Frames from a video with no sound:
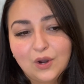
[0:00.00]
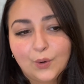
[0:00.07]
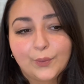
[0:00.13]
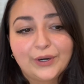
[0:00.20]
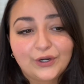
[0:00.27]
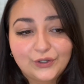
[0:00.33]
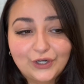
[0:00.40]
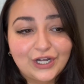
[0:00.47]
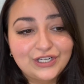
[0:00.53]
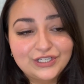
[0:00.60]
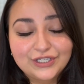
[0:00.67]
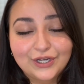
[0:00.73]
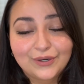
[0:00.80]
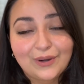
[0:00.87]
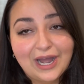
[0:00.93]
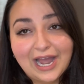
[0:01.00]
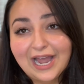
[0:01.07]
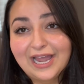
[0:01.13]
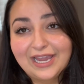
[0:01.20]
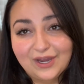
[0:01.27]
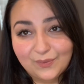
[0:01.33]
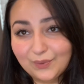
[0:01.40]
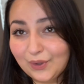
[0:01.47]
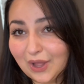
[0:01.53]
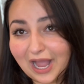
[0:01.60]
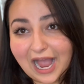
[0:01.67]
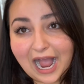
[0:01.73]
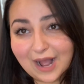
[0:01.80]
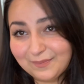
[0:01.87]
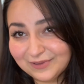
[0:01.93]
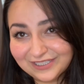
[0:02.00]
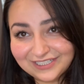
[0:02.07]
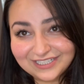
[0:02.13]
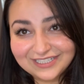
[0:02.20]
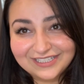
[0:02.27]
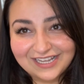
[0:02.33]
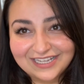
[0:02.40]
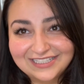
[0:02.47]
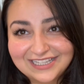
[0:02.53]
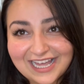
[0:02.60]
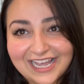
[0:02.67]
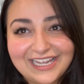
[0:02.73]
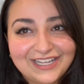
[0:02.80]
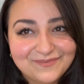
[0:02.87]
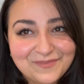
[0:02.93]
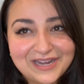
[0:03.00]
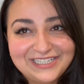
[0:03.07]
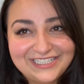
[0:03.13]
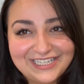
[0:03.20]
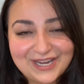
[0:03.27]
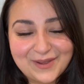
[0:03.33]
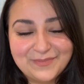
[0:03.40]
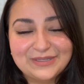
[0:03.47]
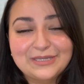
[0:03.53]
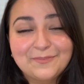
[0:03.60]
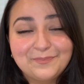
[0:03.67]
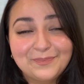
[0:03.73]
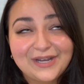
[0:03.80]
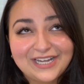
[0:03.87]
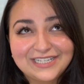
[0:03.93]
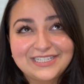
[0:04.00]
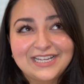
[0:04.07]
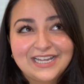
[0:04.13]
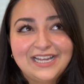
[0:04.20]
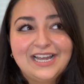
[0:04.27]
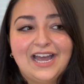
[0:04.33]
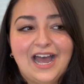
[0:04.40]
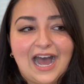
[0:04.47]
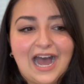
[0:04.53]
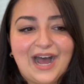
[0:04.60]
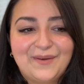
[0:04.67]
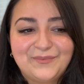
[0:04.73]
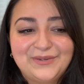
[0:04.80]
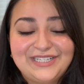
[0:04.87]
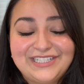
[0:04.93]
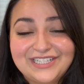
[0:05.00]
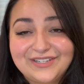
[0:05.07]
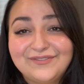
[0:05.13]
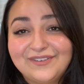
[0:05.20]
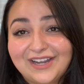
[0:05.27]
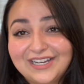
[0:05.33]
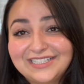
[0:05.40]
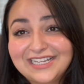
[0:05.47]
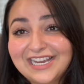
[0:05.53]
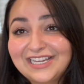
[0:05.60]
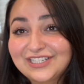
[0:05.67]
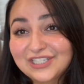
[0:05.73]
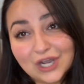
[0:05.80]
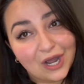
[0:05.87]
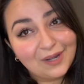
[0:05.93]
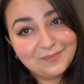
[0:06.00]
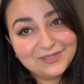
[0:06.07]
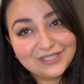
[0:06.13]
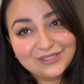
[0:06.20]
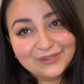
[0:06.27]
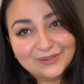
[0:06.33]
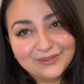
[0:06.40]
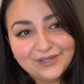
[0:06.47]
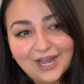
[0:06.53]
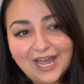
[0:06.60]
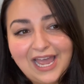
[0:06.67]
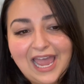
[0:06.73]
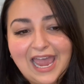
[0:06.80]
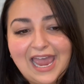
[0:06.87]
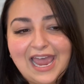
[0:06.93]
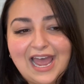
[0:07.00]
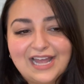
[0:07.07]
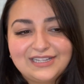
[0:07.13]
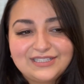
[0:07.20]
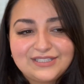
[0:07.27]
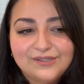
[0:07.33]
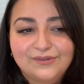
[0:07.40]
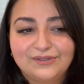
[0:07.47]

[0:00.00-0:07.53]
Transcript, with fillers: where not to go, I will happily discuss that in my DMs. But um, we did find a top two. And so